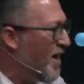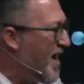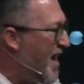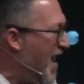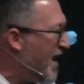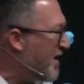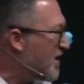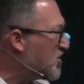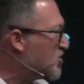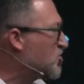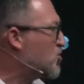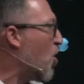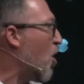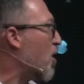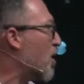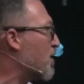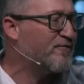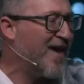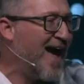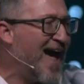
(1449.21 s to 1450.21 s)
and a
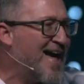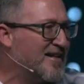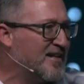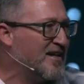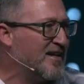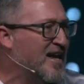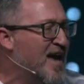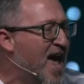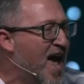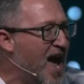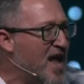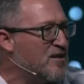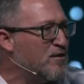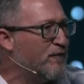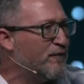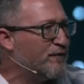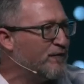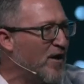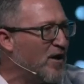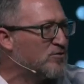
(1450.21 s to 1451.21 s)
dark valley and
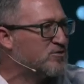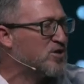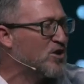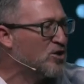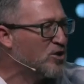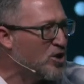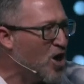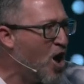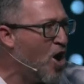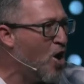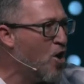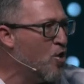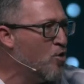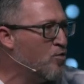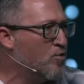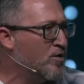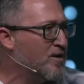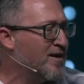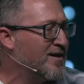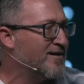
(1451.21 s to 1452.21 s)
you felt
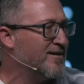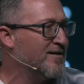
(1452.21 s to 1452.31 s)
alone?